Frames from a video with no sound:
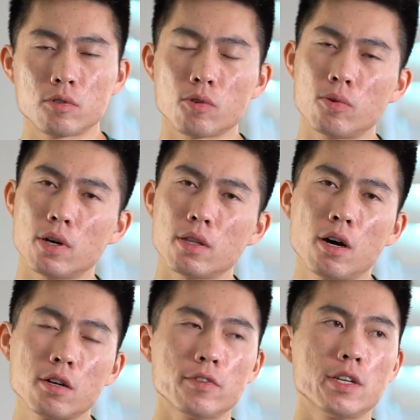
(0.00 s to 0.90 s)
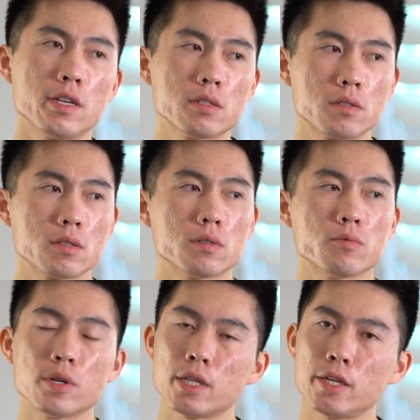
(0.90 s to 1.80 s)
So a lot of it is
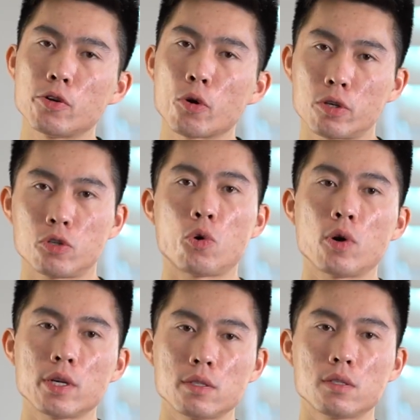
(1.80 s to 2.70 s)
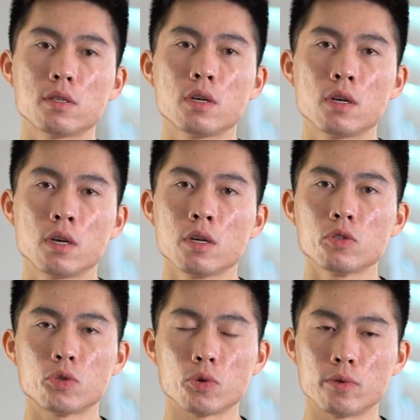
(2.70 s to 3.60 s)
really your choice
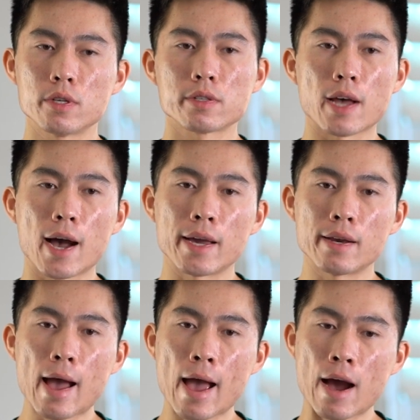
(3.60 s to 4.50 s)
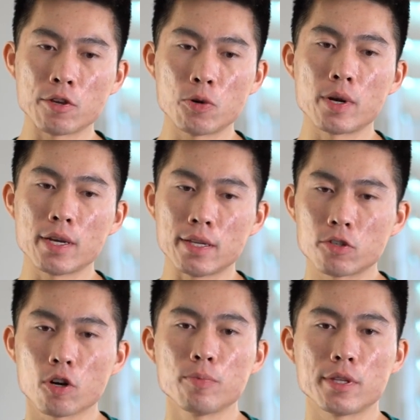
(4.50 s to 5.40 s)
to decide how you want to
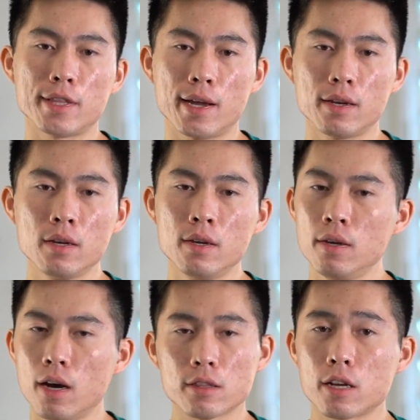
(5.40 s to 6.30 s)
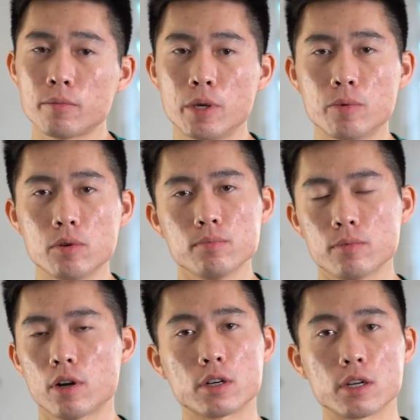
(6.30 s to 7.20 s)
interpret that. A lot of people
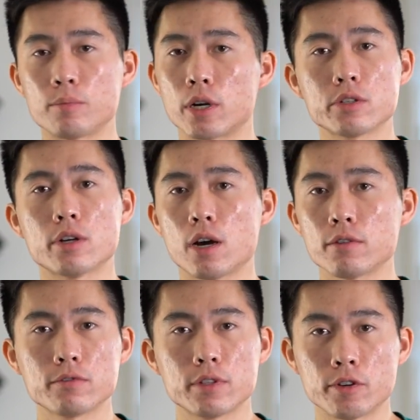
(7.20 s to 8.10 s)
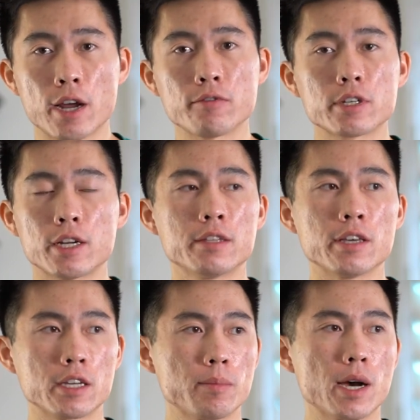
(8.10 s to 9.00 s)
are going to brush it off. They're never going to
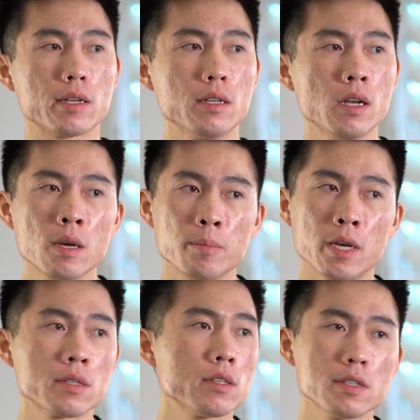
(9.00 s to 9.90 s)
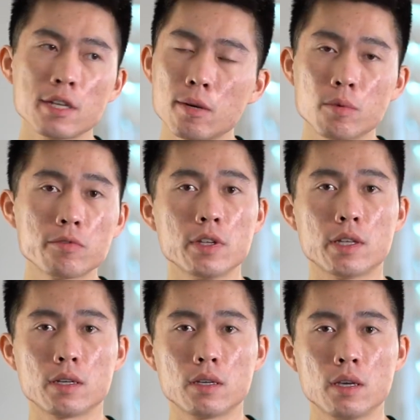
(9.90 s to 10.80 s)
think about it because it's a terrible
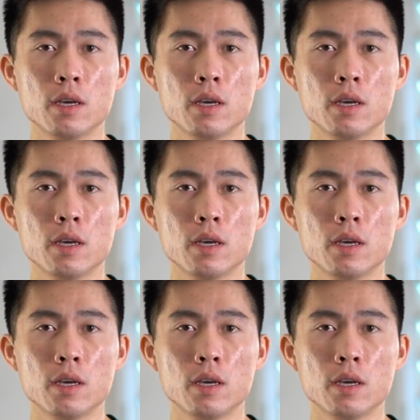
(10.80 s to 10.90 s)
feeling.